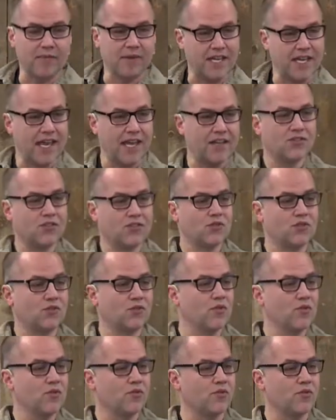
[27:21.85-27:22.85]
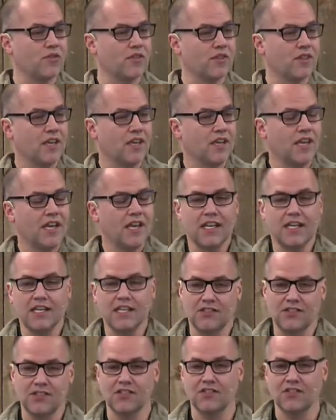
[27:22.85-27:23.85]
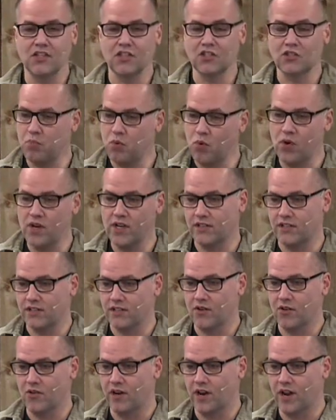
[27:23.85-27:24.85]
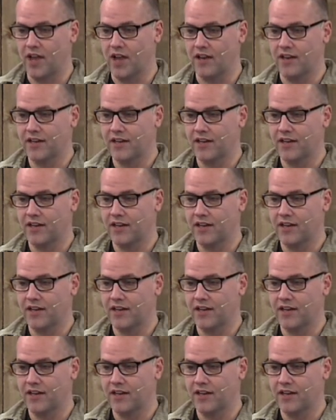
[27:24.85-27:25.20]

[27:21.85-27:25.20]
He has the truth, and he sees this poison going on.